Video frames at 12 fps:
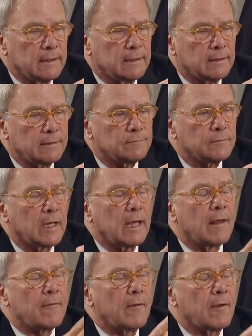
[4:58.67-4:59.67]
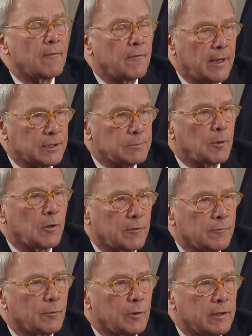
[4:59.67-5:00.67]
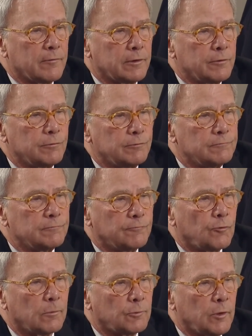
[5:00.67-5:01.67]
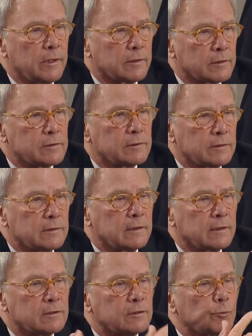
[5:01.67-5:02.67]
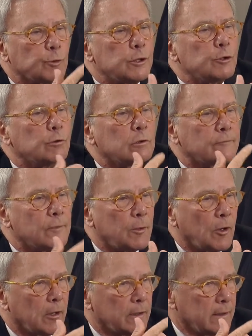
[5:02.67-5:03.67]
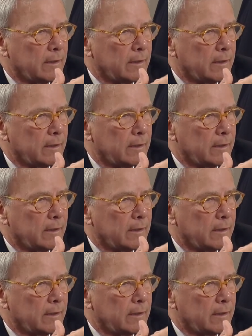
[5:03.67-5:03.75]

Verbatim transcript: Uh, and that's part of the way that you form greatness. The, it's the renewal of America